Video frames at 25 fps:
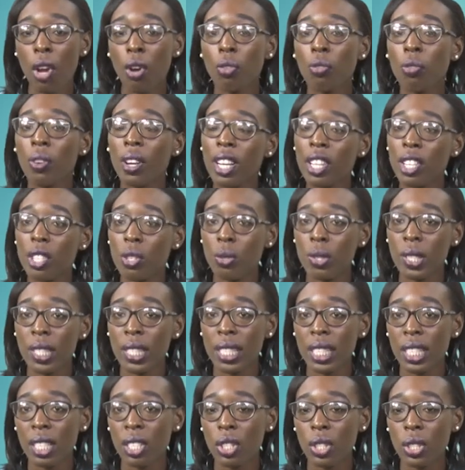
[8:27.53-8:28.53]
radio
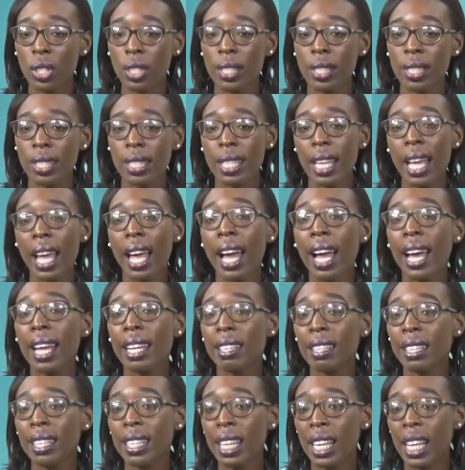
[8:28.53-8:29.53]
stations,
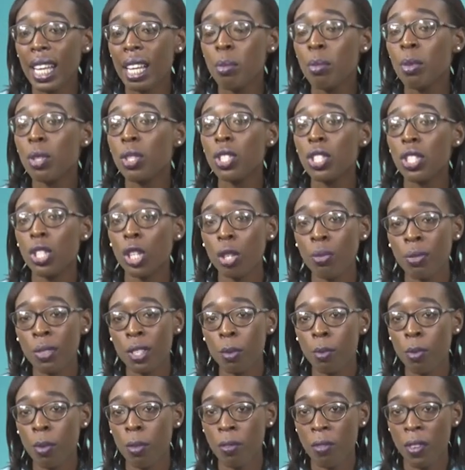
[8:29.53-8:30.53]
and cable
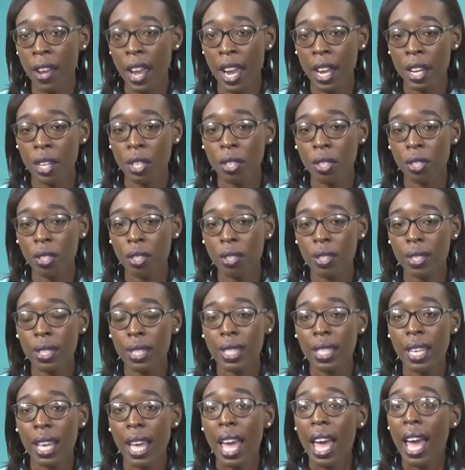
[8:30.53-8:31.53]
service
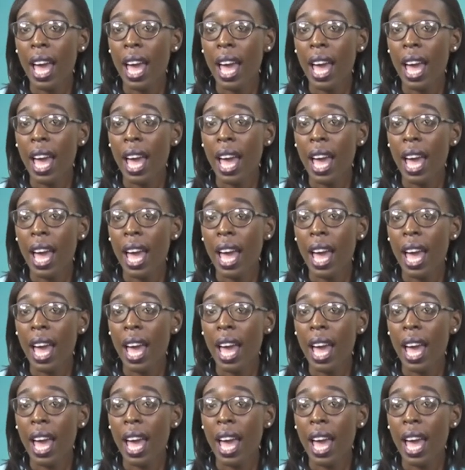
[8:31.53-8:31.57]
providers.